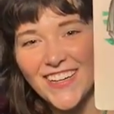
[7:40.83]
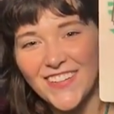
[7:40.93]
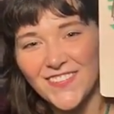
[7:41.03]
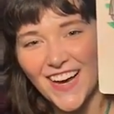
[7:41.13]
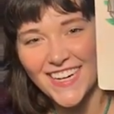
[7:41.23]

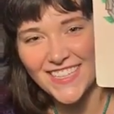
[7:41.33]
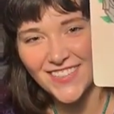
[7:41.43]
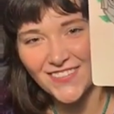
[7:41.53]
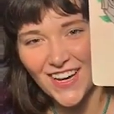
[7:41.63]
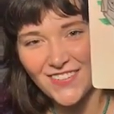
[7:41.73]
Back to the
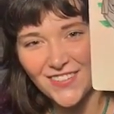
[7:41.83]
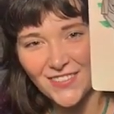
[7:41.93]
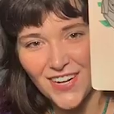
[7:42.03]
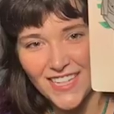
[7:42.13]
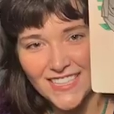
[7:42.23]
Five of
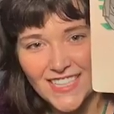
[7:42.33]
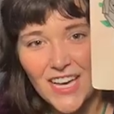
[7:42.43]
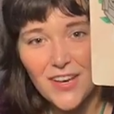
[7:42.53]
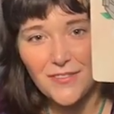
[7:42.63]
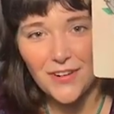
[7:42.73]
Wands.
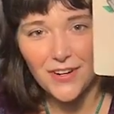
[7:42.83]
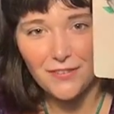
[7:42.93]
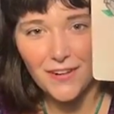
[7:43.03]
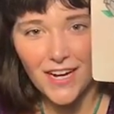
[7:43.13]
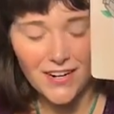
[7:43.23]
Very
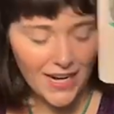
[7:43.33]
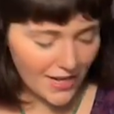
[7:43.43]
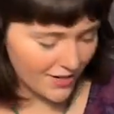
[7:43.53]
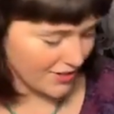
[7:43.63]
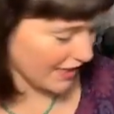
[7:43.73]
fiery
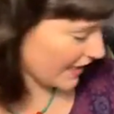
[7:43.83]
energy,